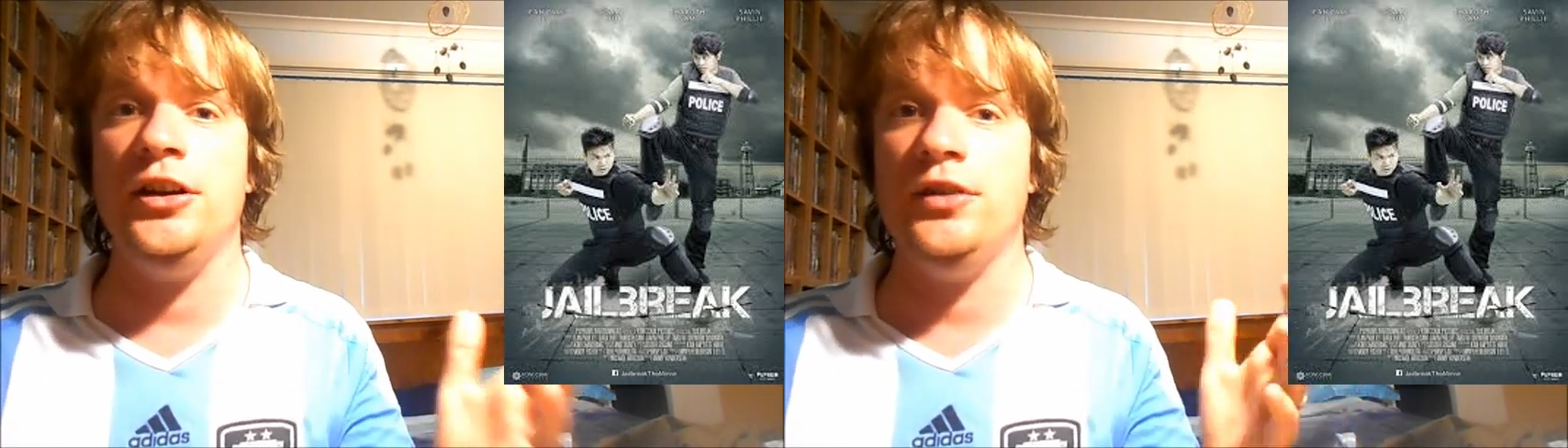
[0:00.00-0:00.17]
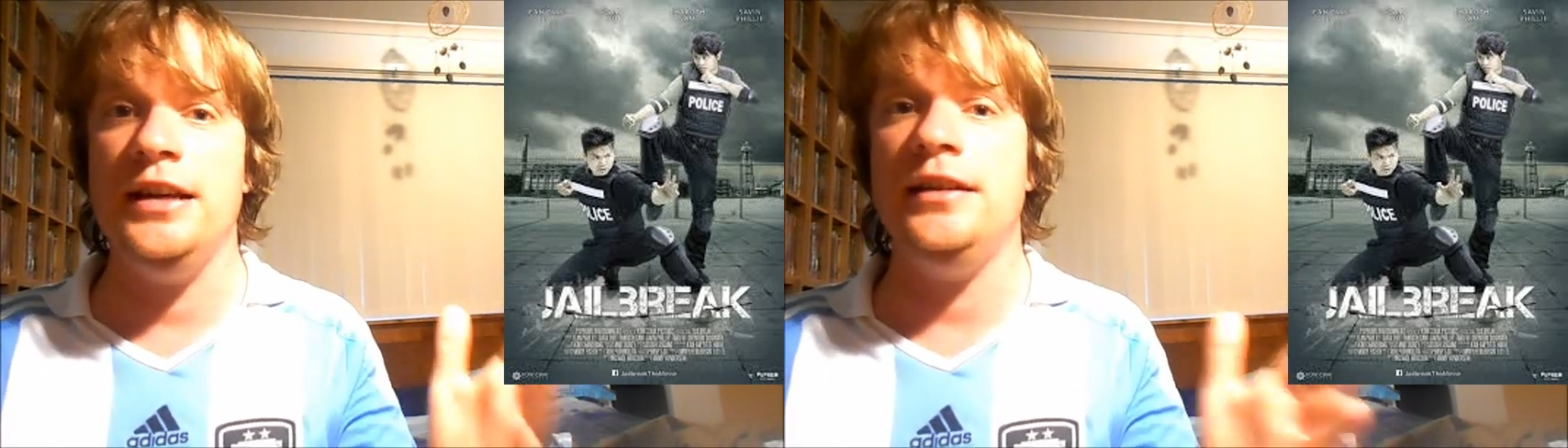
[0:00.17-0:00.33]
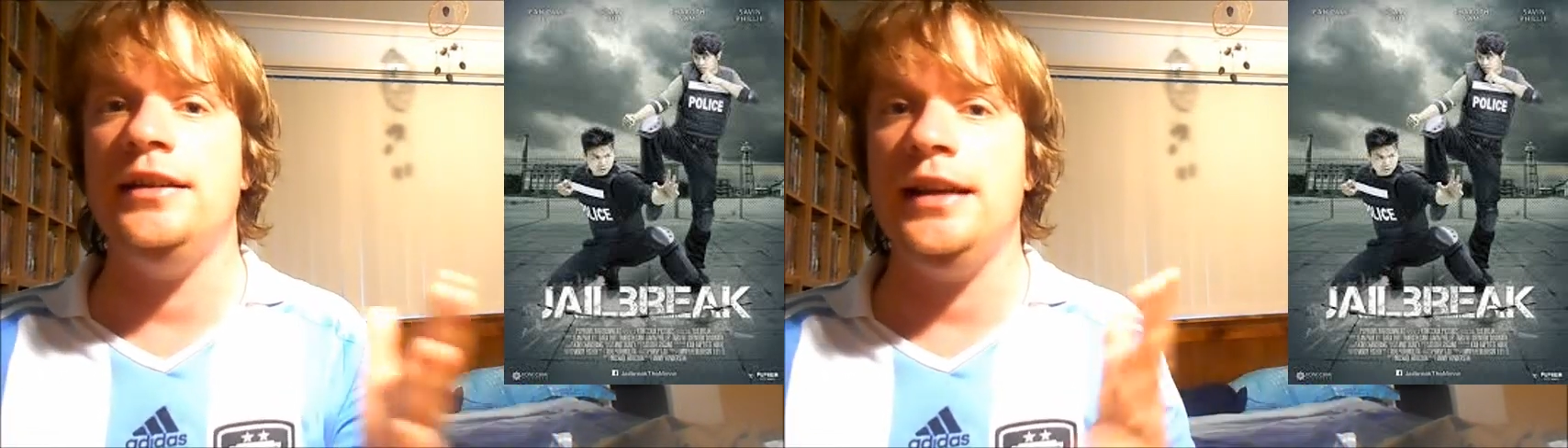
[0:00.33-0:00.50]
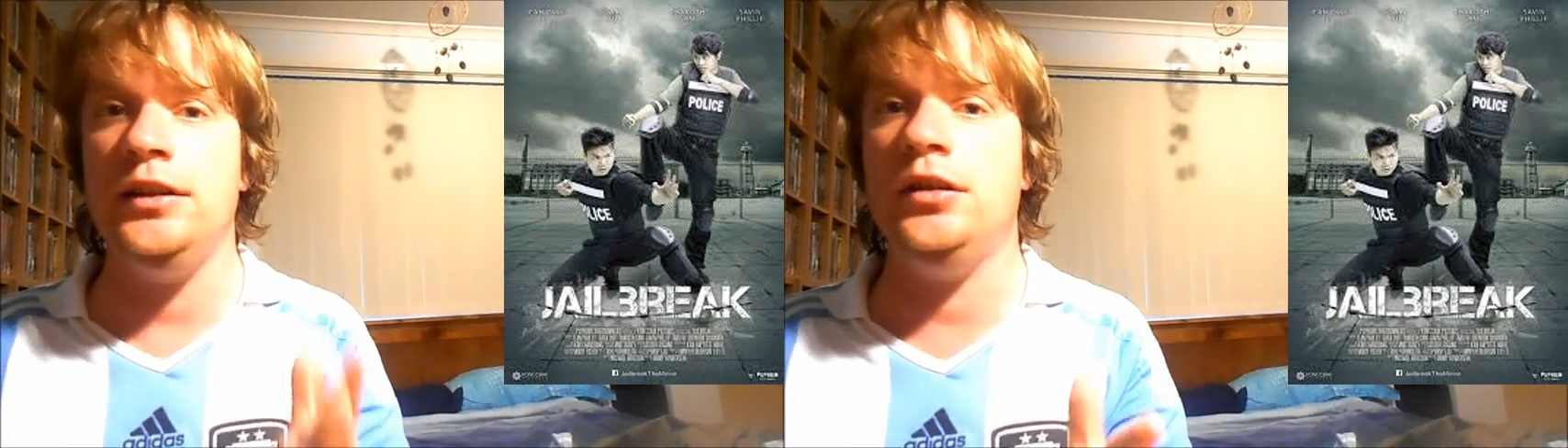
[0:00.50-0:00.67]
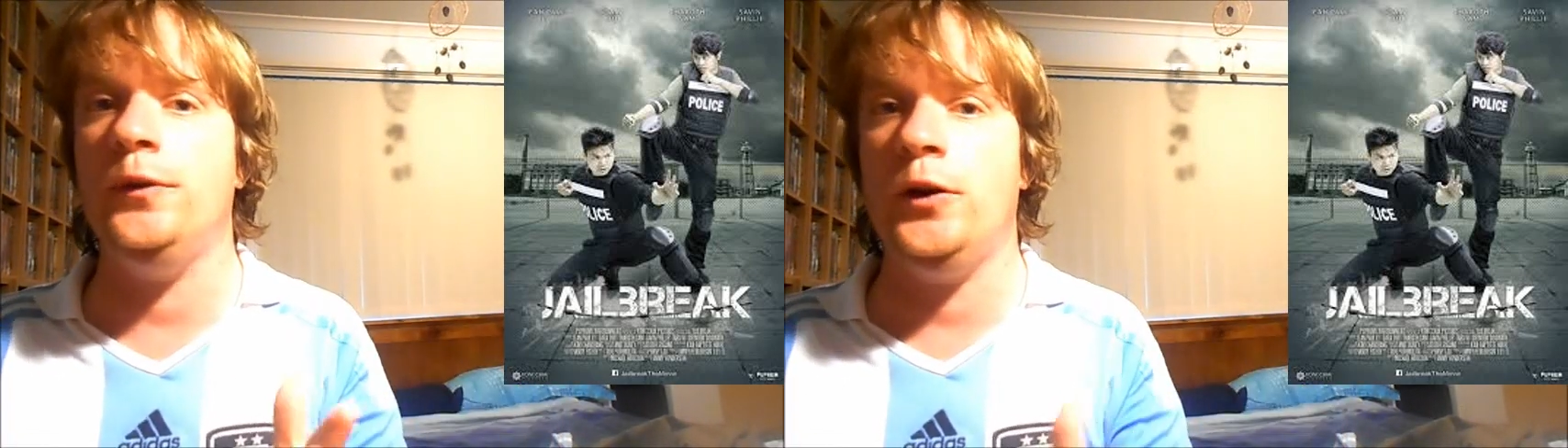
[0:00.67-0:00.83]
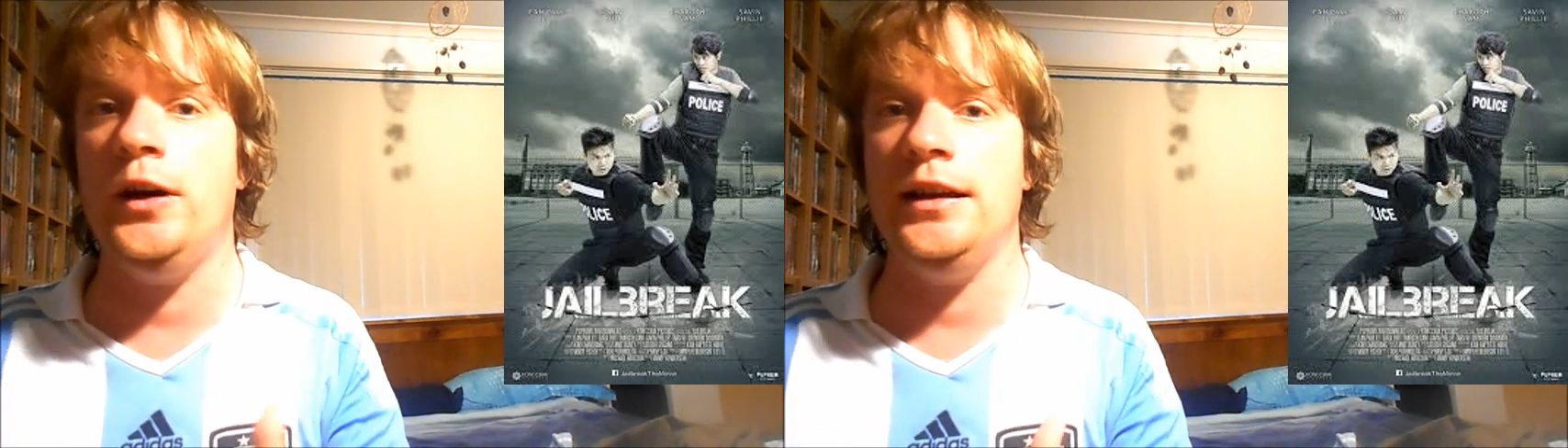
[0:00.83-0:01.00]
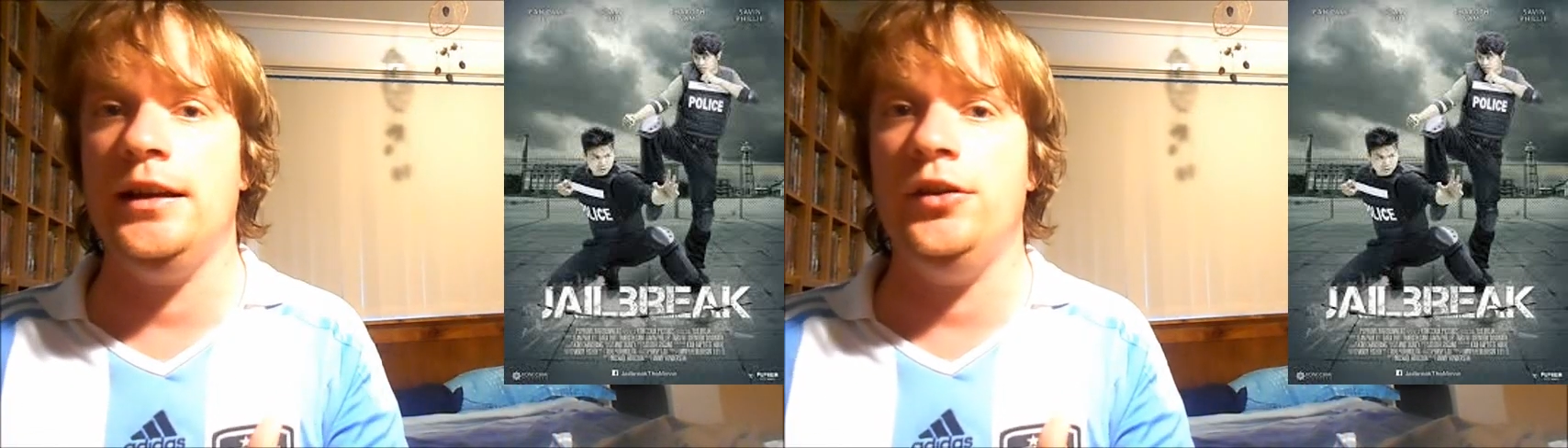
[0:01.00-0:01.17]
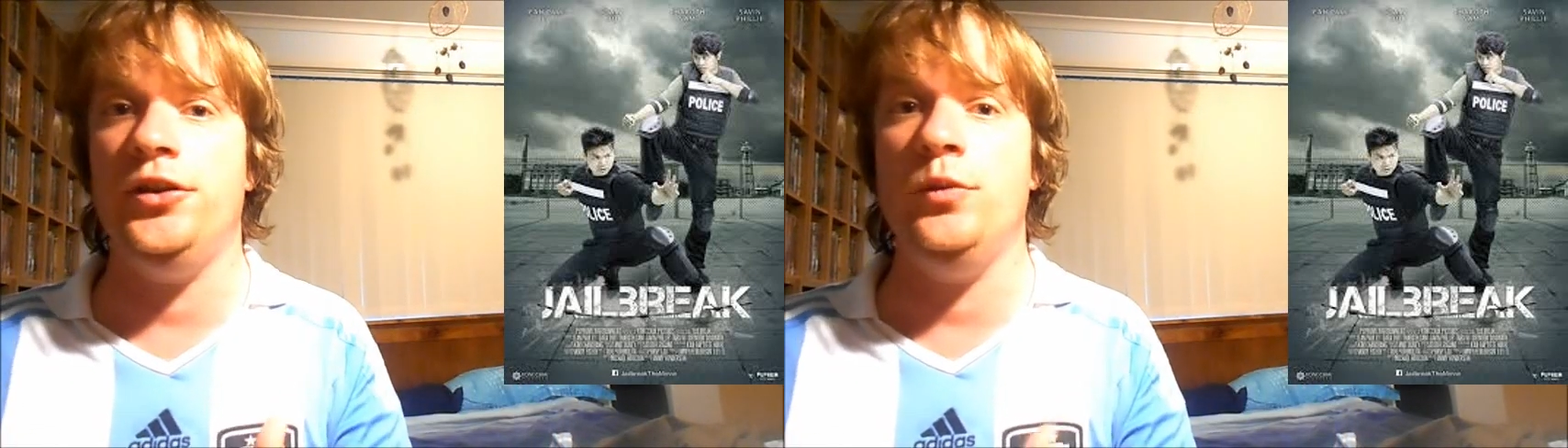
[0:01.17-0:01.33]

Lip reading: agreed to testify against